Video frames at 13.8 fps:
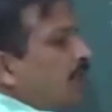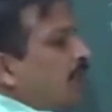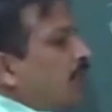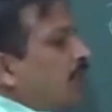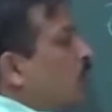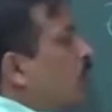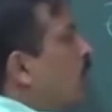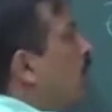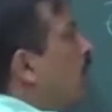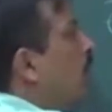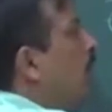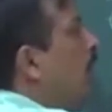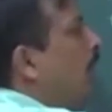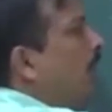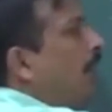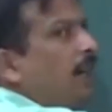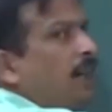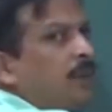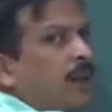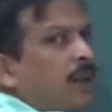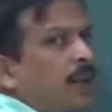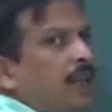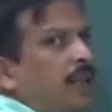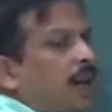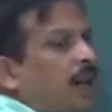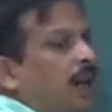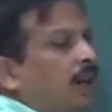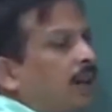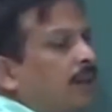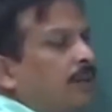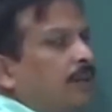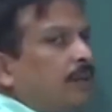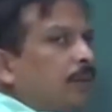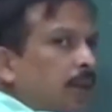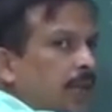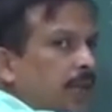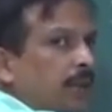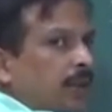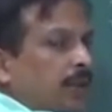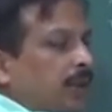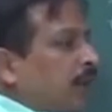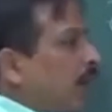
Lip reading: is modified by the filter,